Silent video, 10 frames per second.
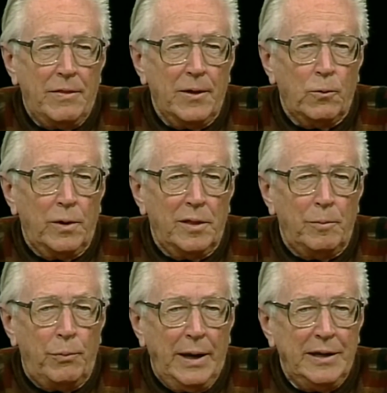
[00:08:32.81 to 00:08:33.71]
I think one
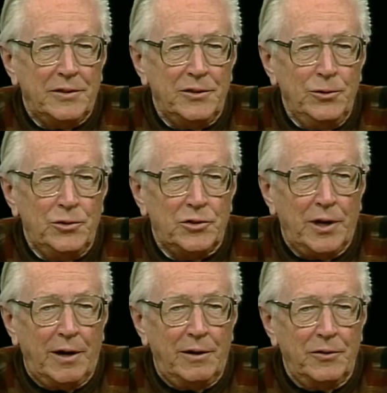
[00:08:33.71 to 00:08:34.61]
of the brightest new
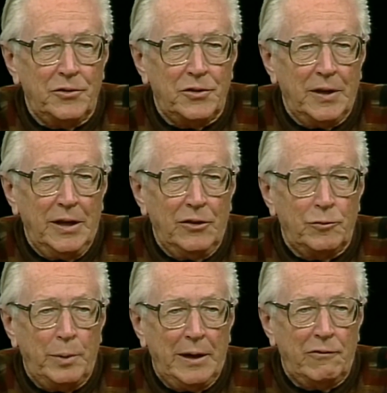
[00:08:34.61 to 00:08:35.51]
stars
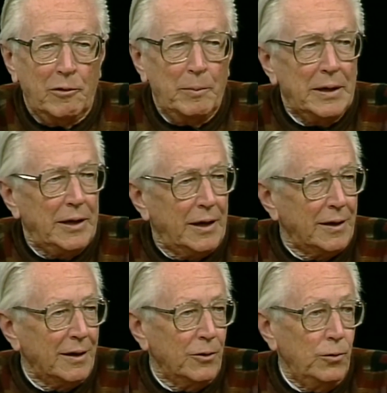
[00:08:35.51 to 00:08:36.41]
is Patrick
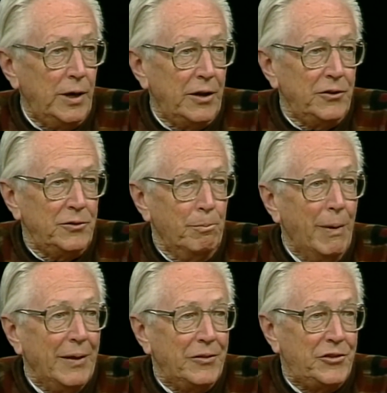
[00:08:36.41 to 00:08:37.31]
McDonald, who does
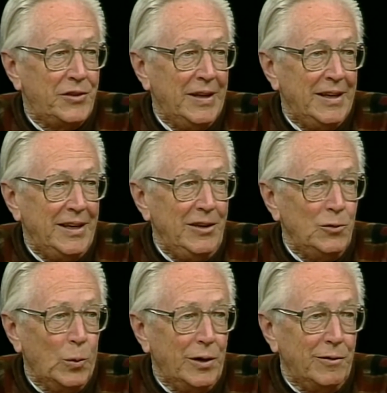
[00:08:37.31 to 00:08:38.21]
Mutts.
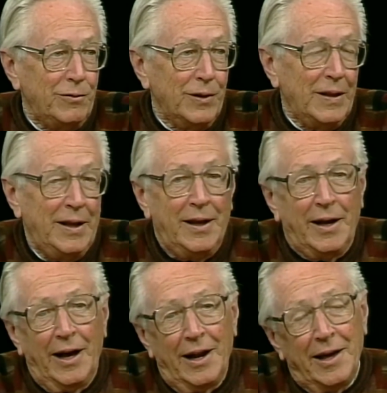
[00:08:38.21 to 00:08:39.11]
He's wonderful.
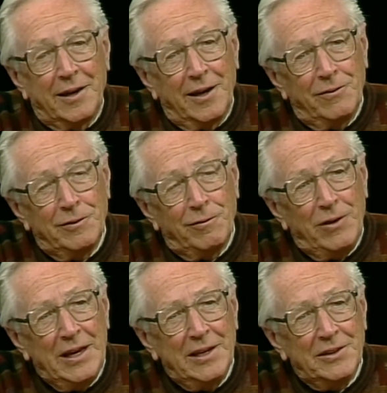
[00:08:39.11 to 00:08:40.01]
I like Kevin
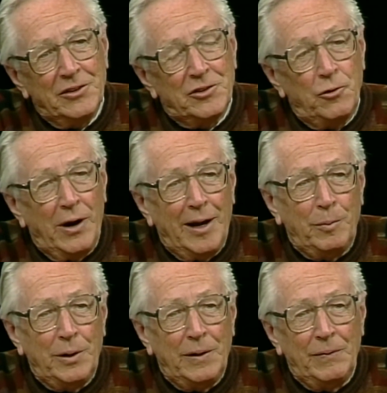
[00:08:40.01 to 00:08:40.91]
Fagan's
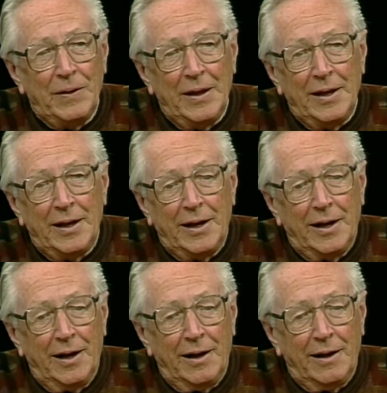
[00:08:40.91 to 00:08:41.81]
Drabble.
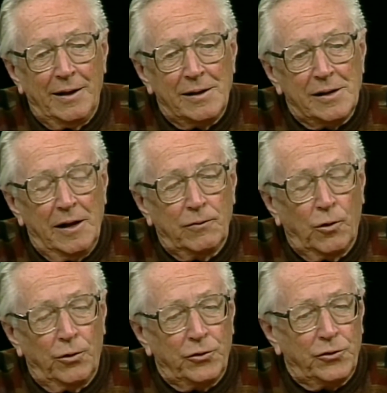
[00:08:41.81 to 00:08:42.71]

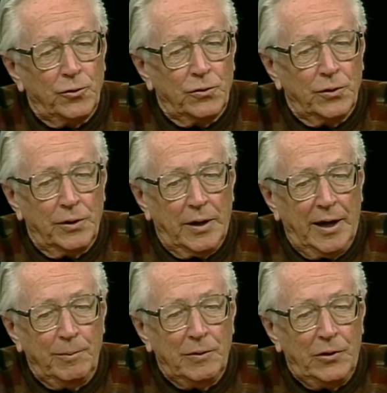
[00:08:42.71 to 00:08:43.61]
Of course,
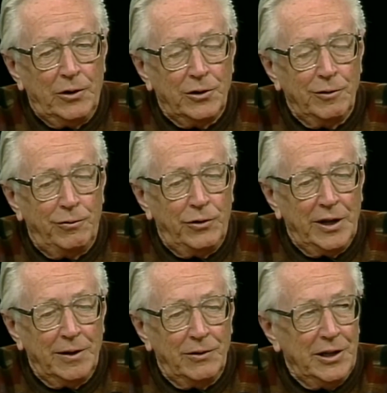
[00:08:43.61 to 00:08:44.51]
I'm a very good
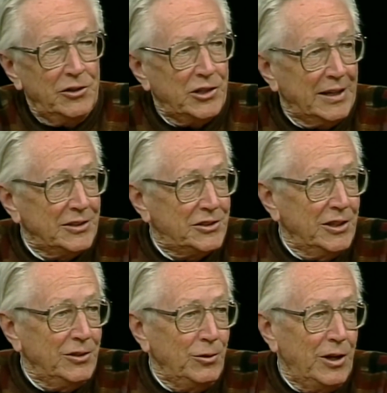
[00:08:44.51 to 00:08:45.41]
friend of Lynn
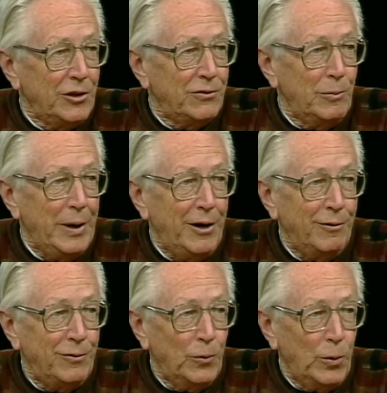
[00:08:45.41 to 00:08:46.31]
Johnston, who does For
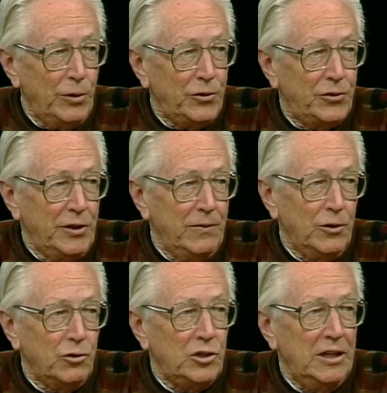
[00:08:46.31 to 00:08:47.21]
Better or For Worse,
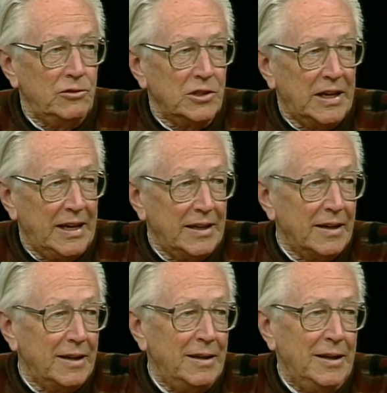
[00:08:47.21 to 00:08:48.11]
even though she lives in
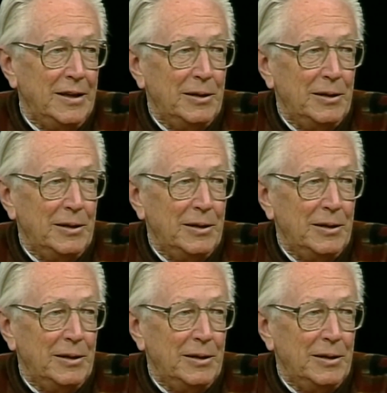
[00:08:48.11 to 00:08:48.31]
Canada.